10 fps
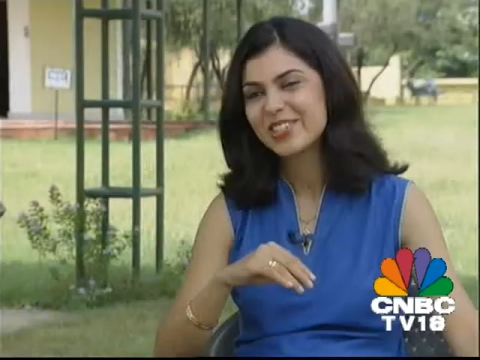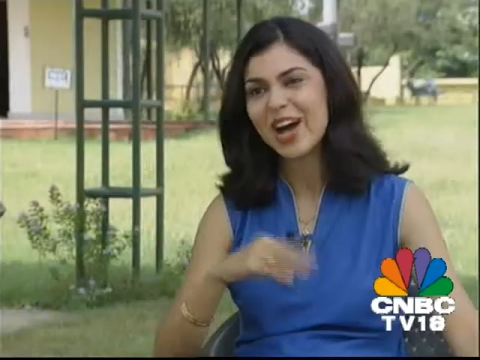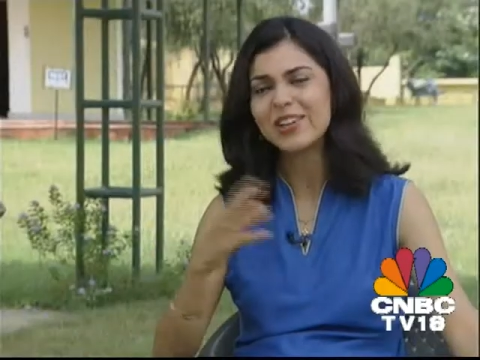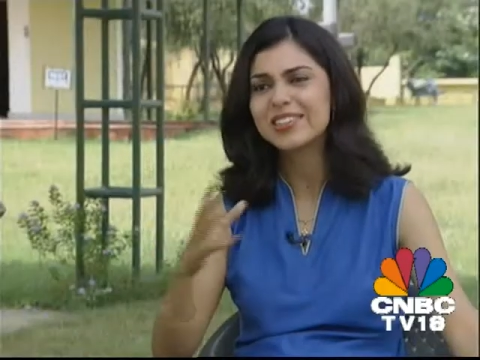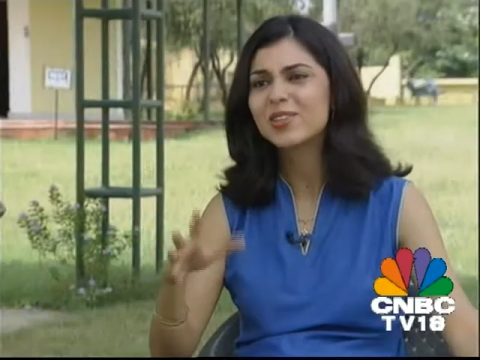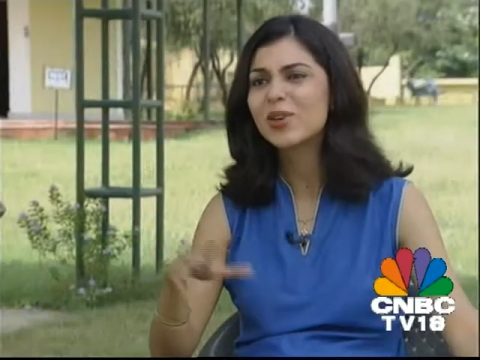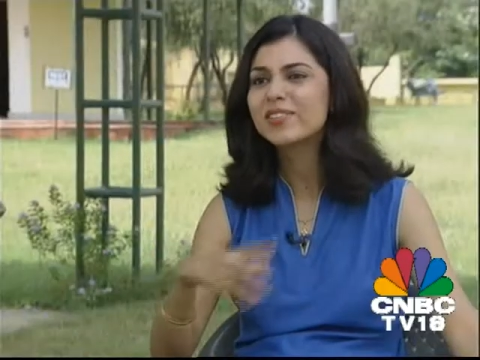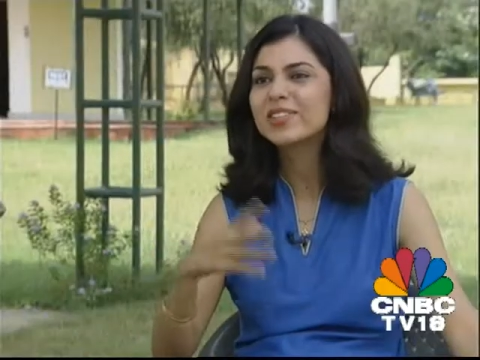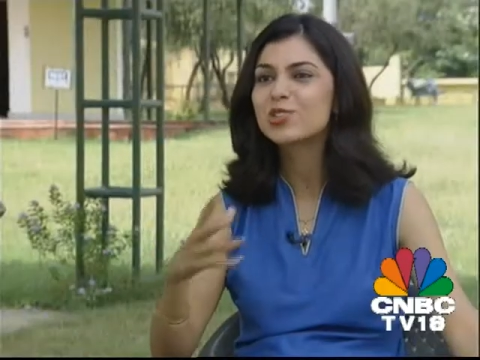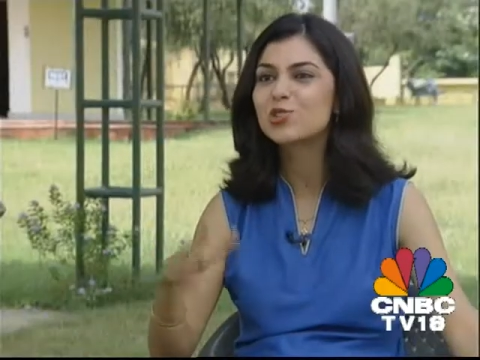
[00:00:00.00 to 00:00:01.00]
How does all of
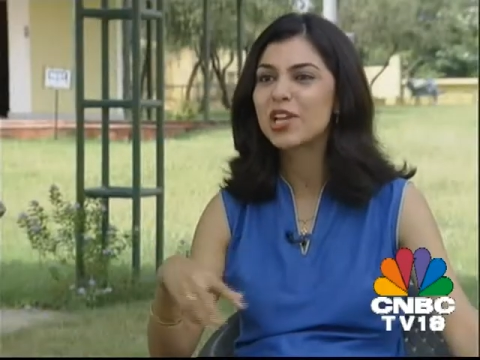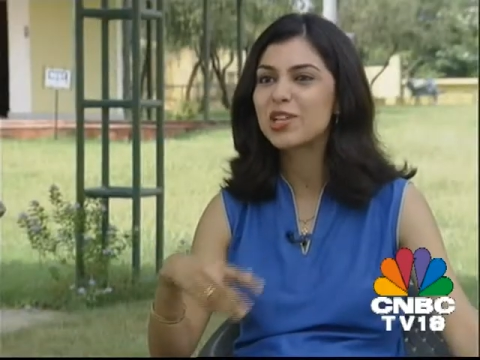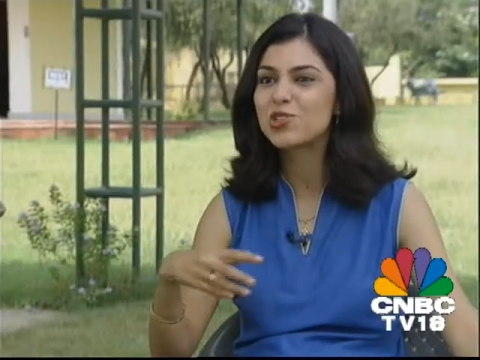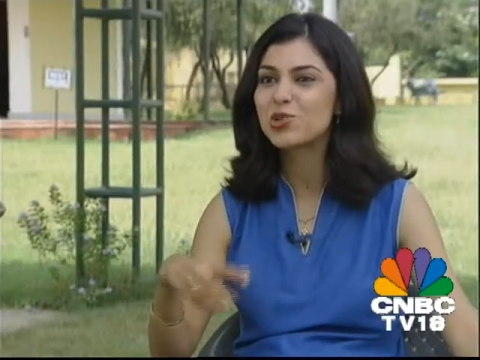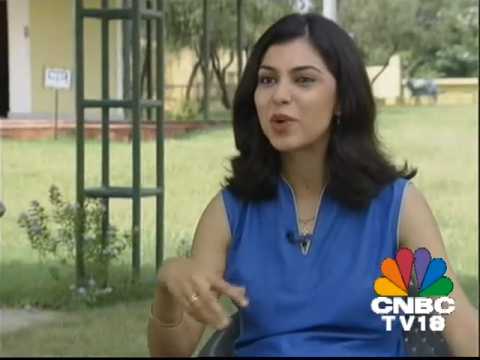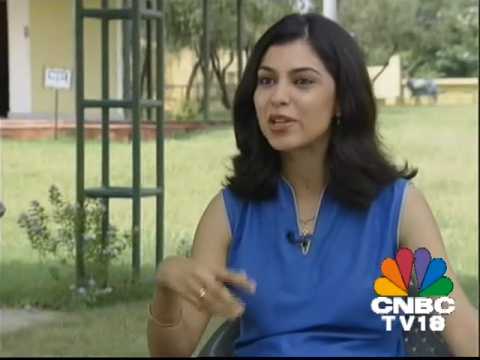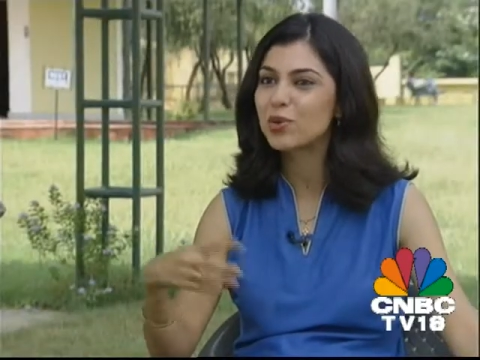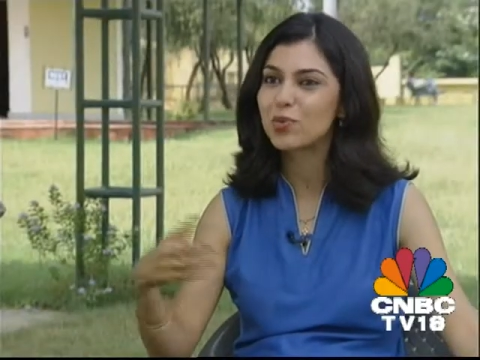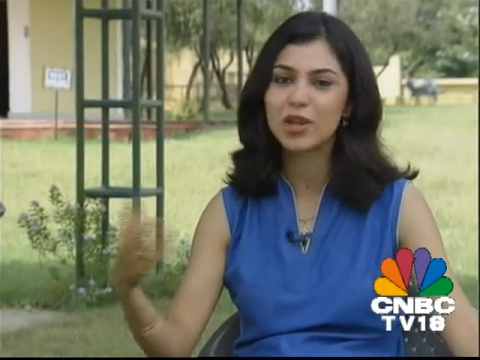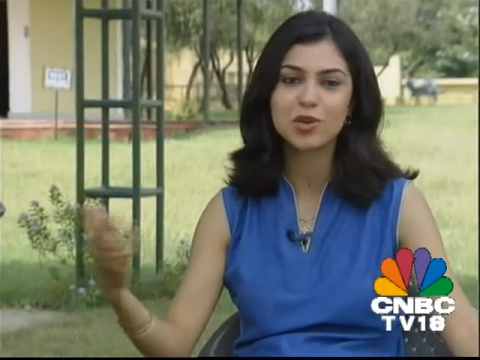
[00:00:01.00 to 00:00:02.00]
this change you when you're,
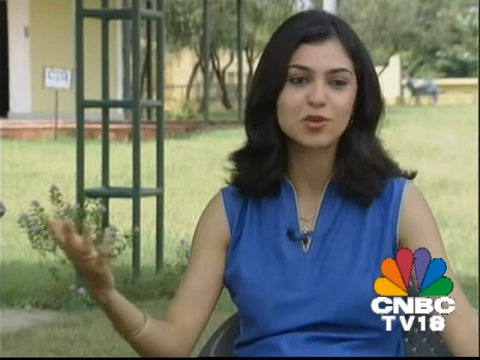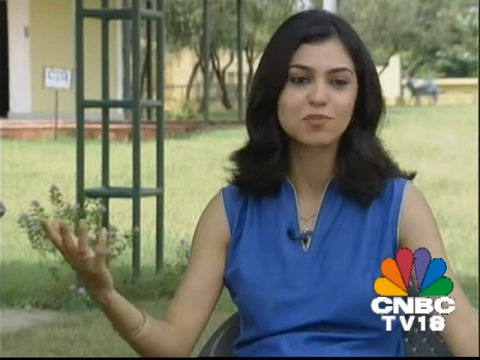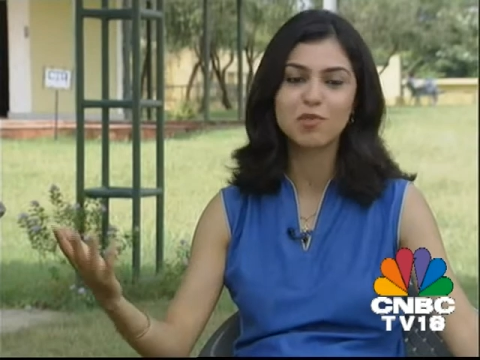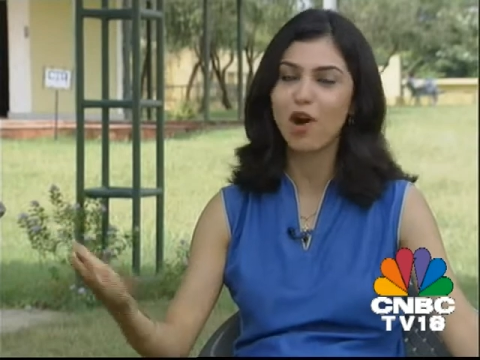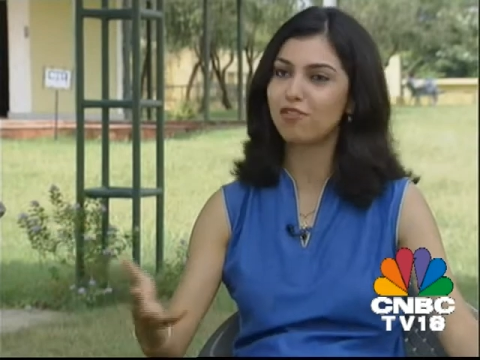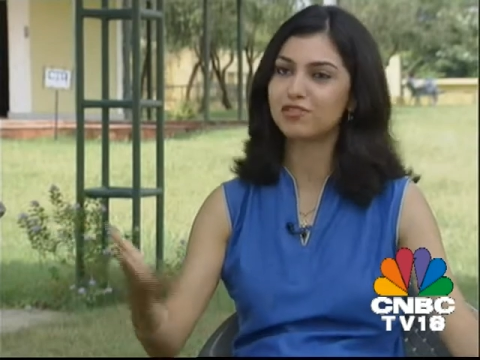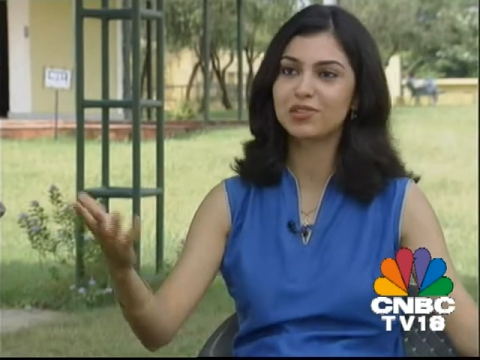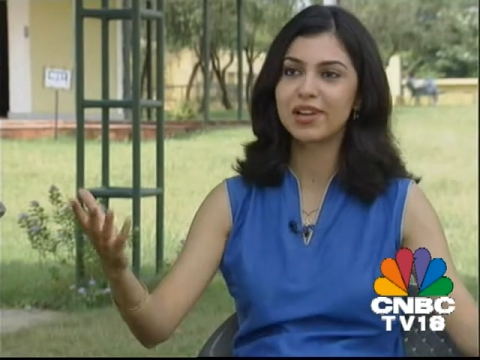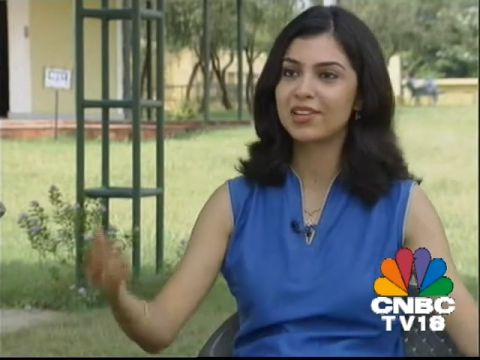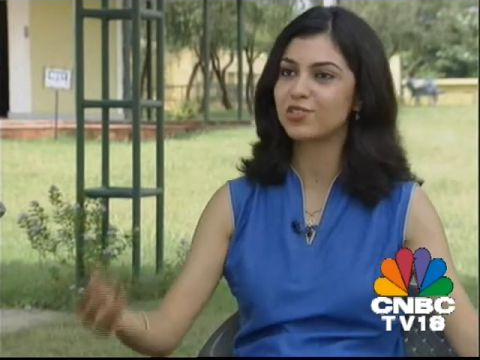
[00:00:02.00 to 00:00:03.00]
when you're off the
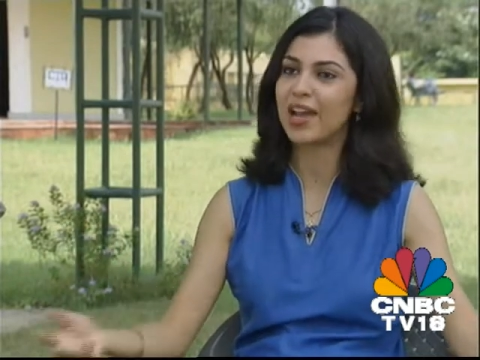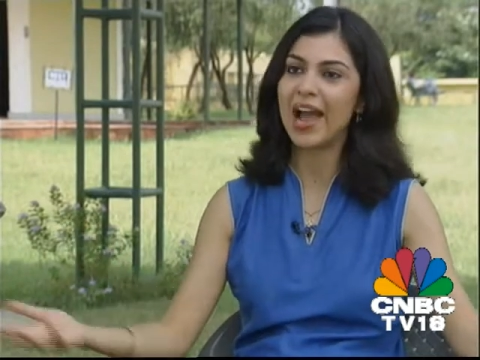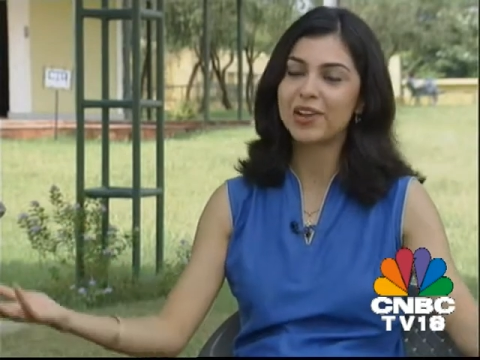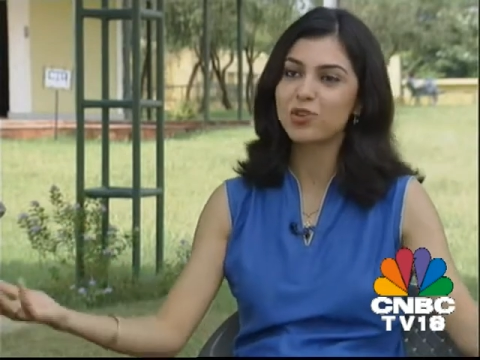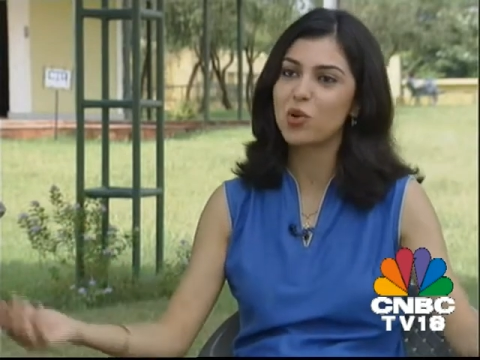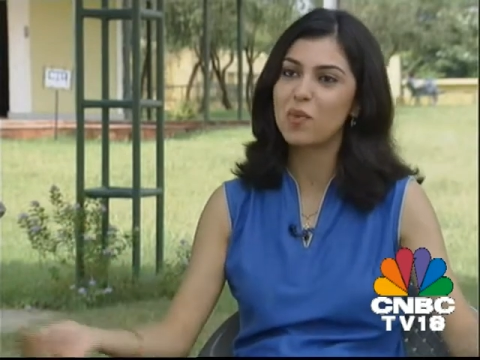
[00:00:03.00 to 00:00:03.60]
range and at home?